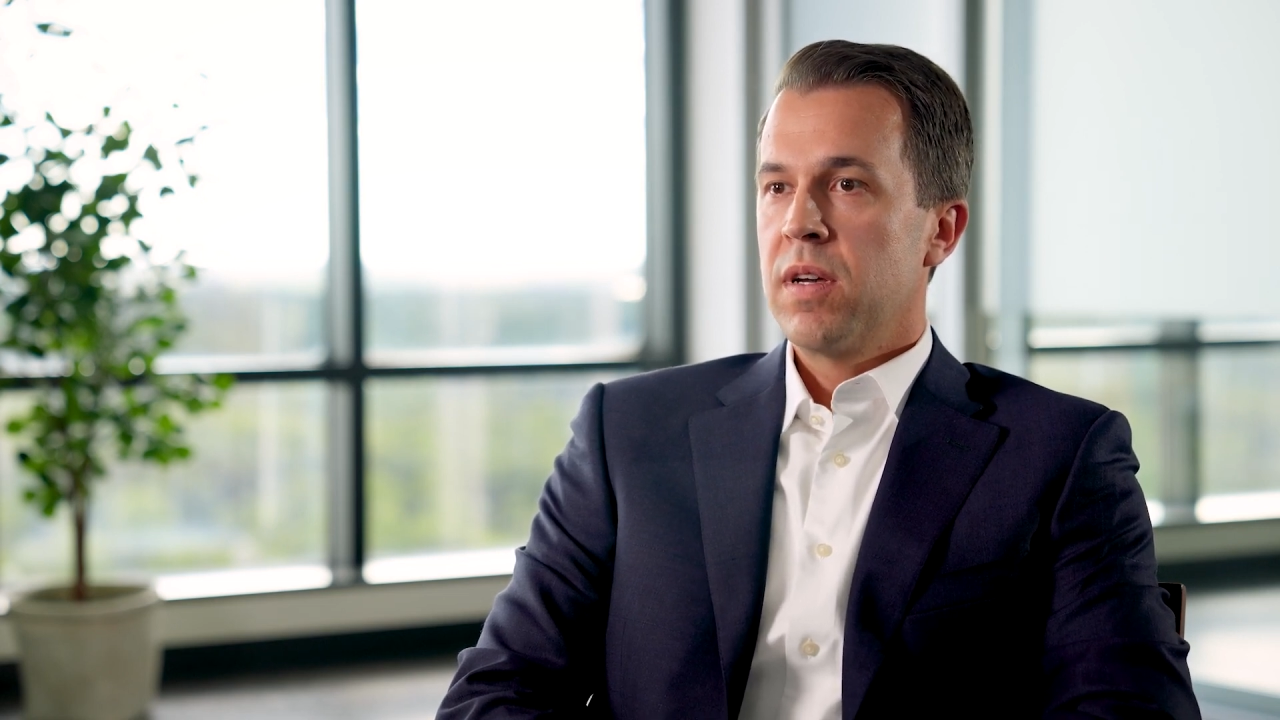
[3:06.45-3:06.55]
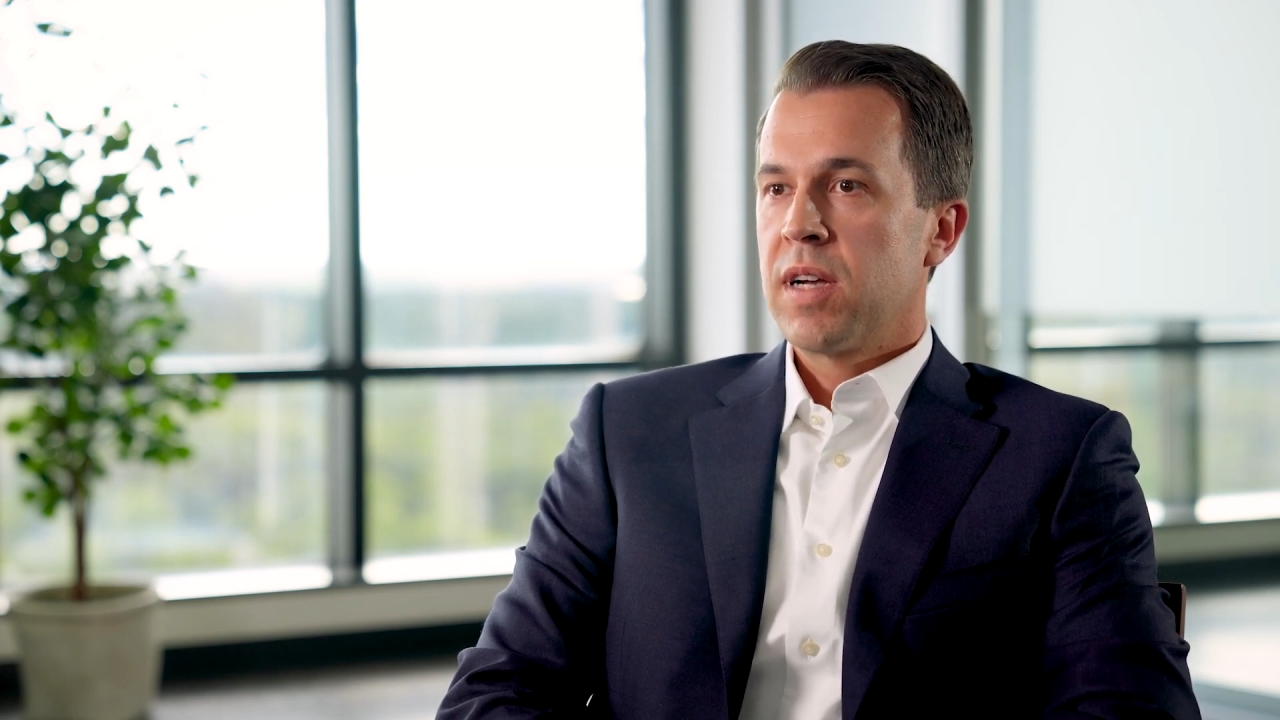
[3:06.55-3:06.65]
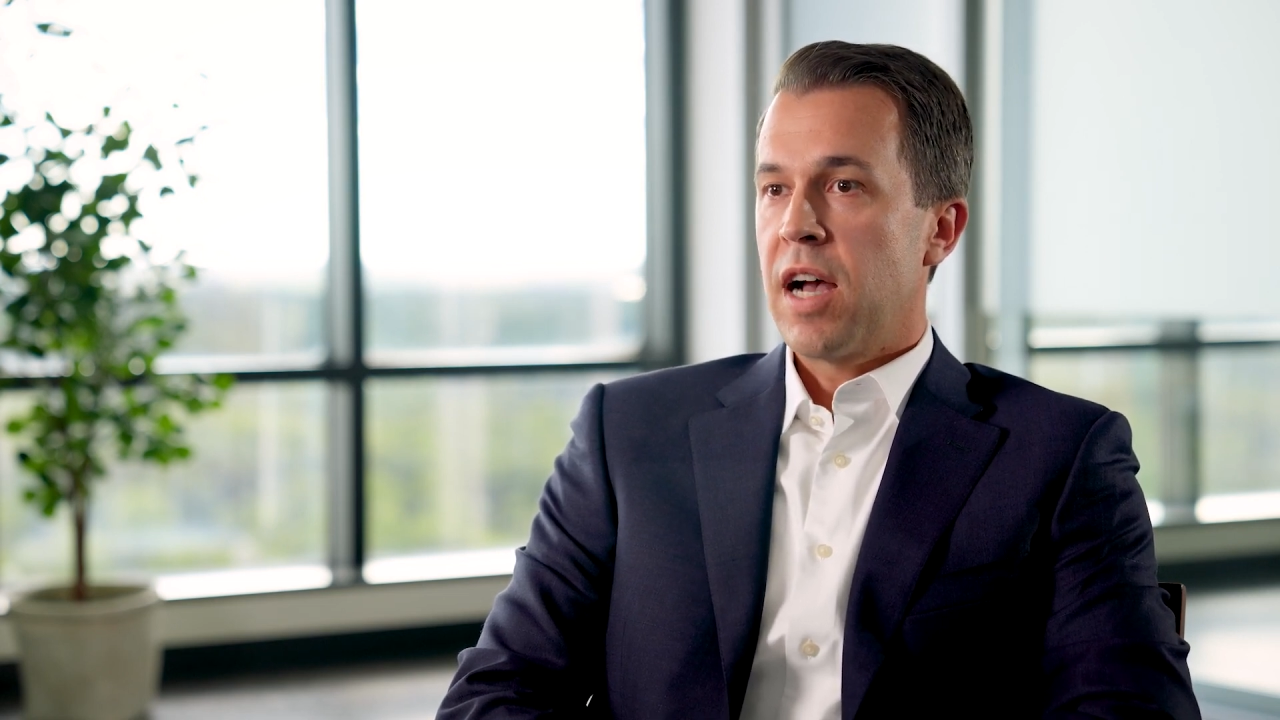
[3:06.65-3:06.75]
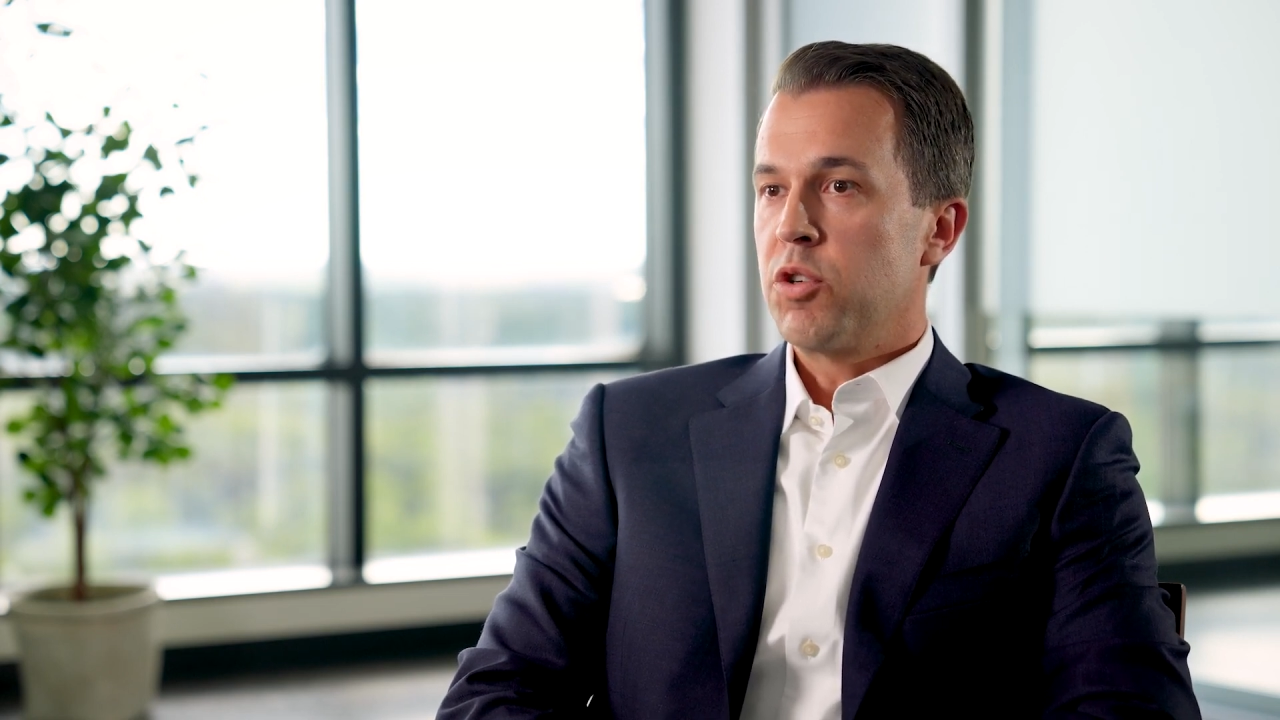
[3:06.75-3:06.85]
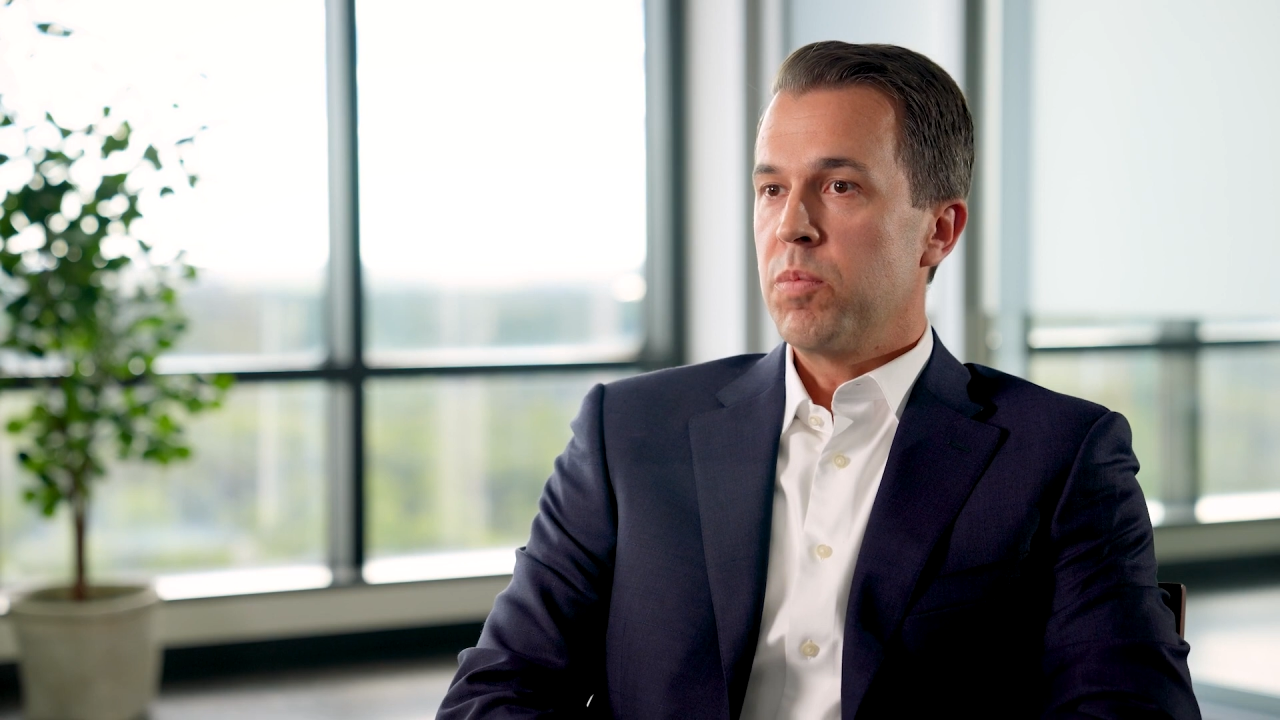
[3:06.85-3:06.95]

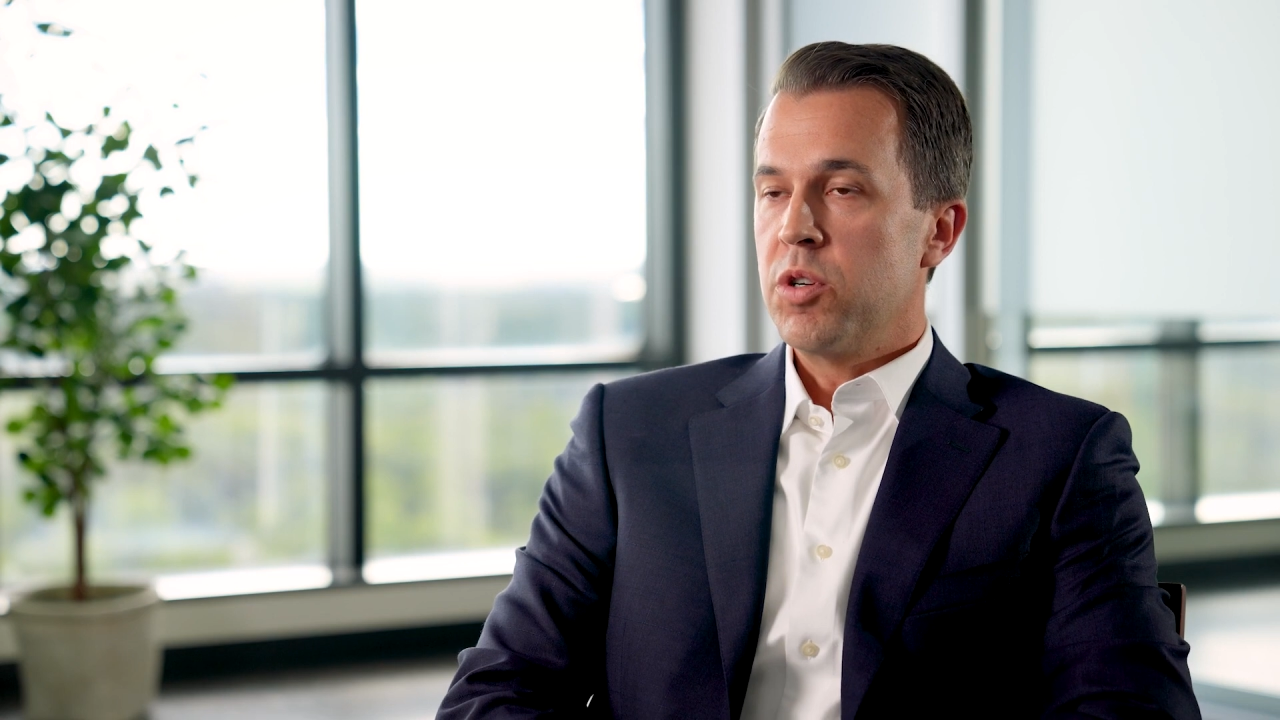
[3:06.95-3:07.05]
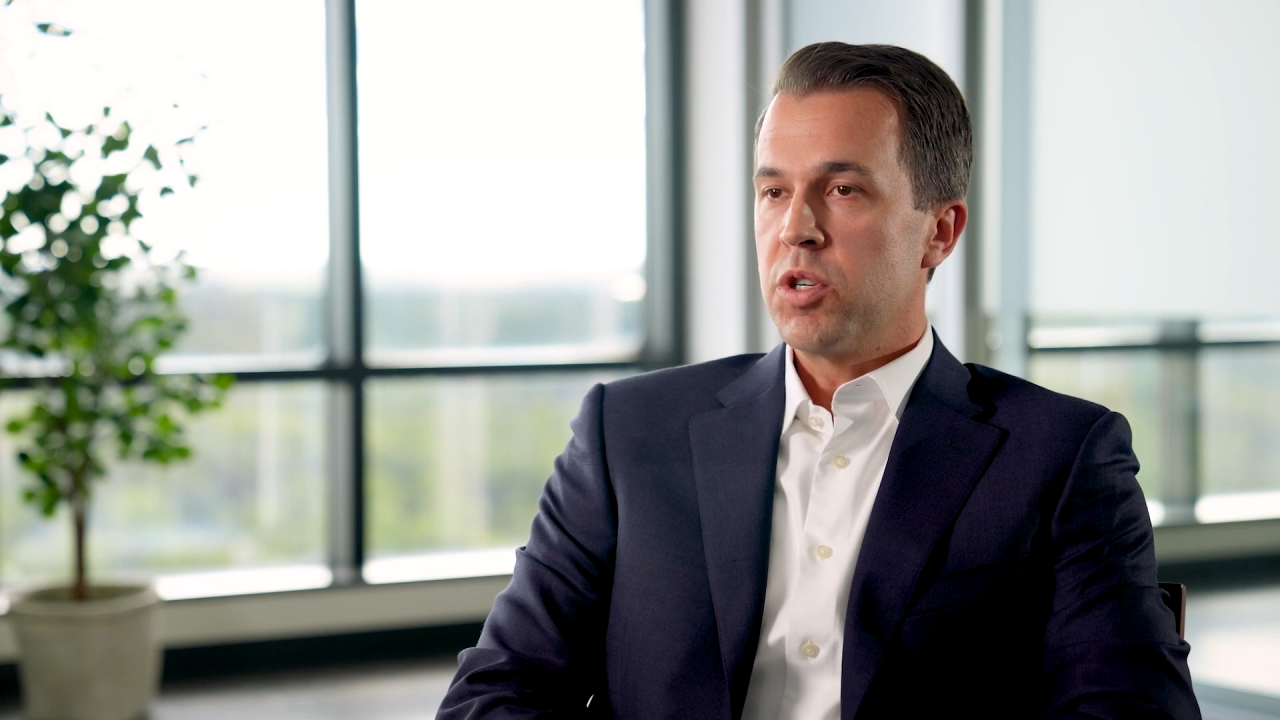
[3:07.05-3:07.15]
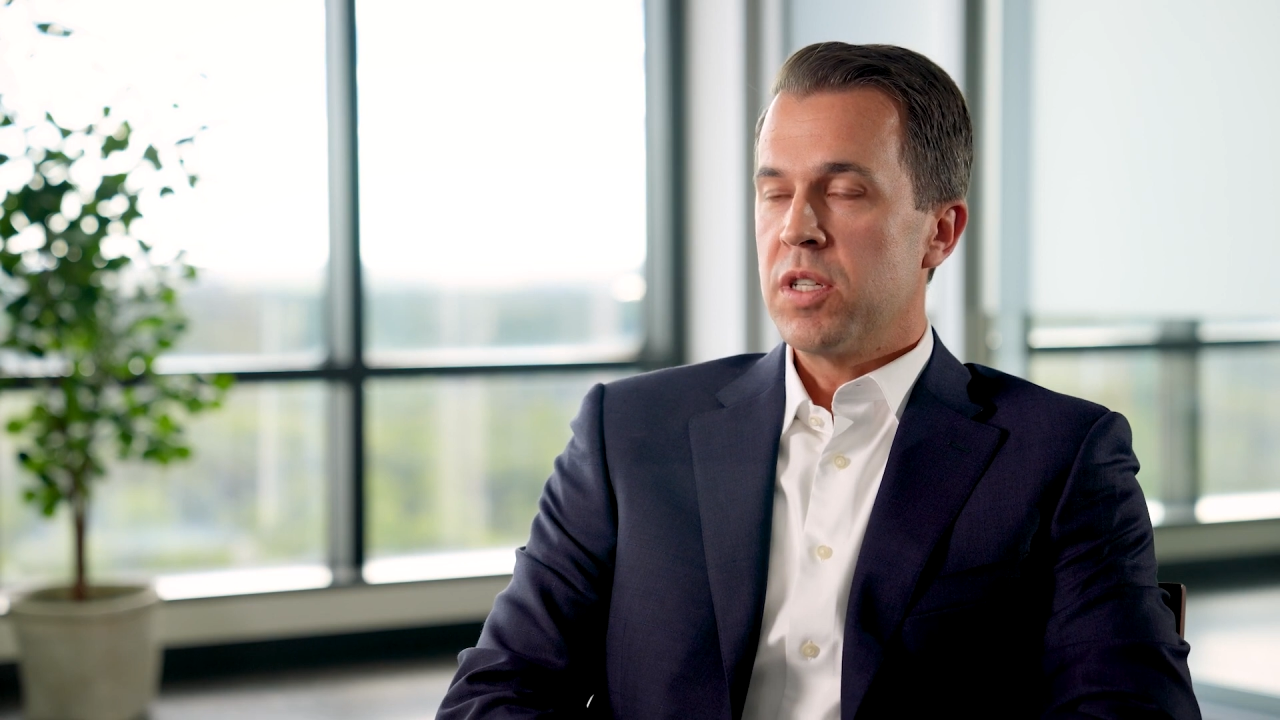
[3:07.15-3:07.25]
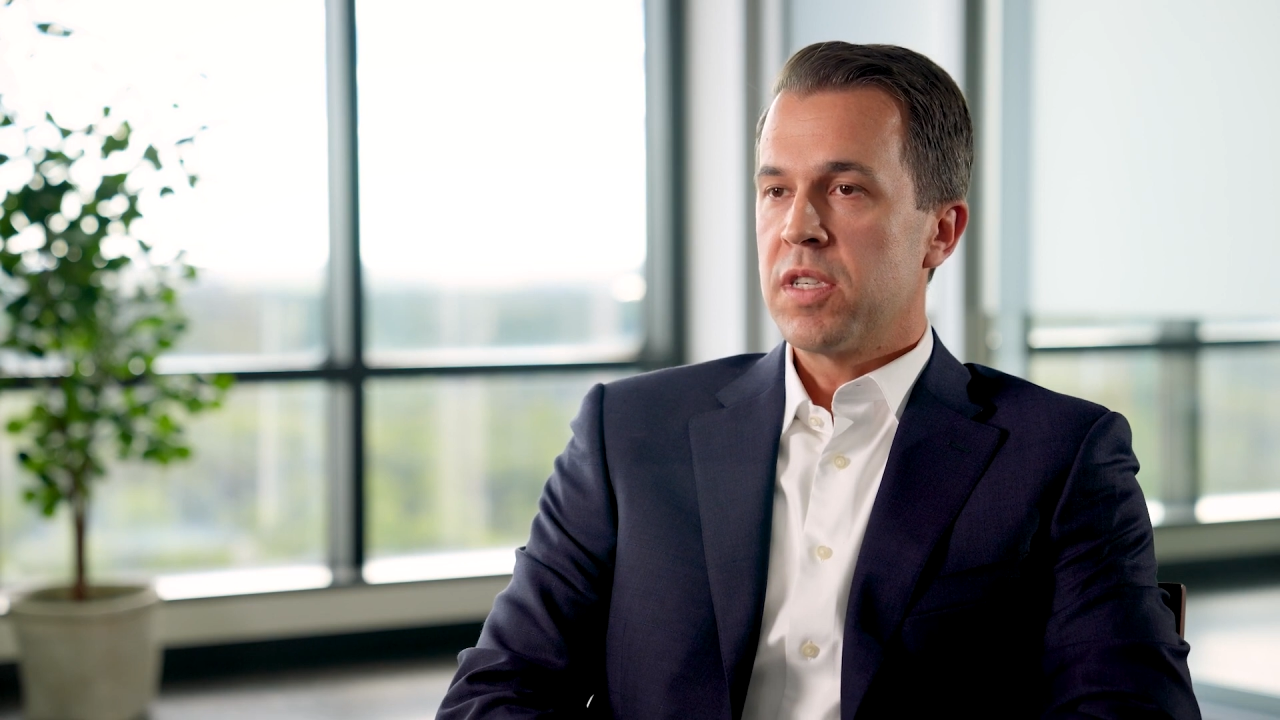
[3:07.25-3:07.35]
contribution